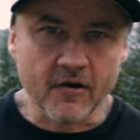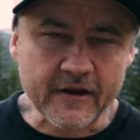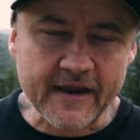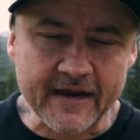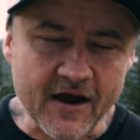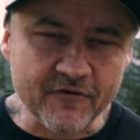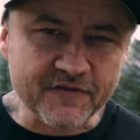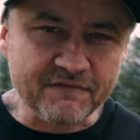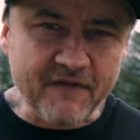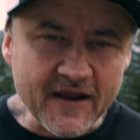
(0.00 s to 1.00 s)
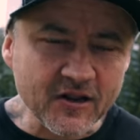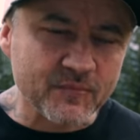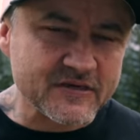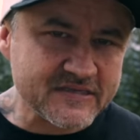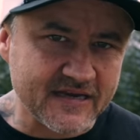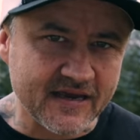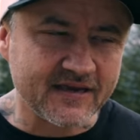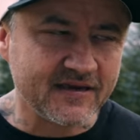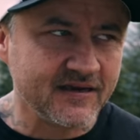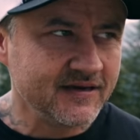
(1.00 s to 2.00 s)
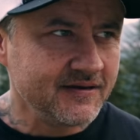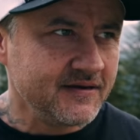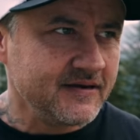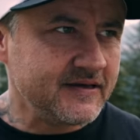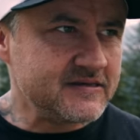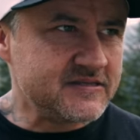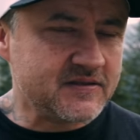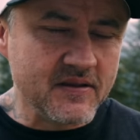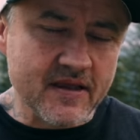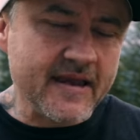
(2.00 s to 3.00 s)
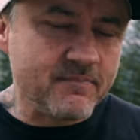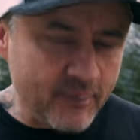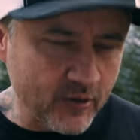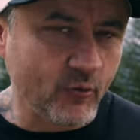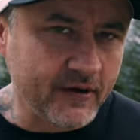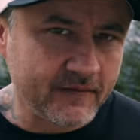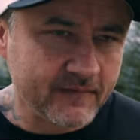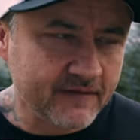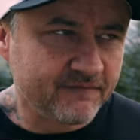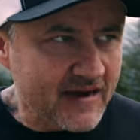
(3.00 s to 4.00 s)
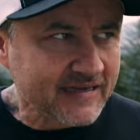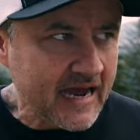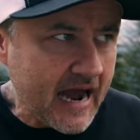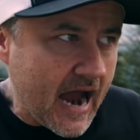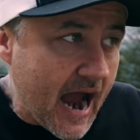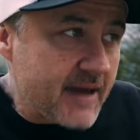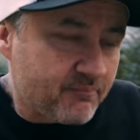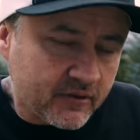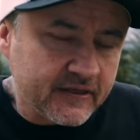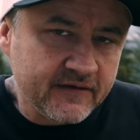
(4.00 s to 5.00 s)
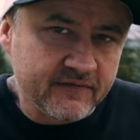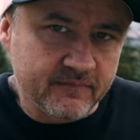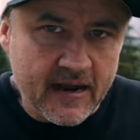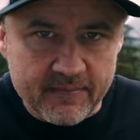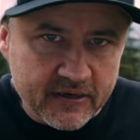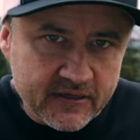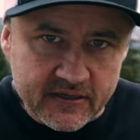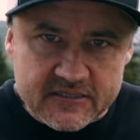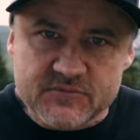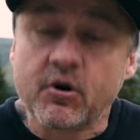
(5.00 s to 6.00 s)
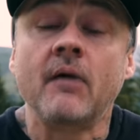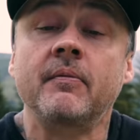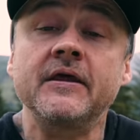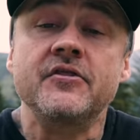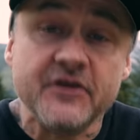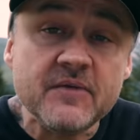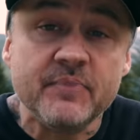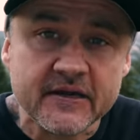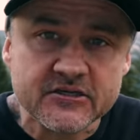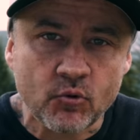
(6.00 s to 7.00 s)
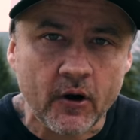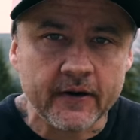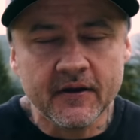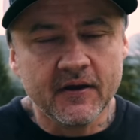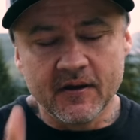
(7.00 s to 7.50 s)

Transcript: Okay, now the final mistake is a big one. In fact, I, I believe, in my opinion, it's probably the biggest one.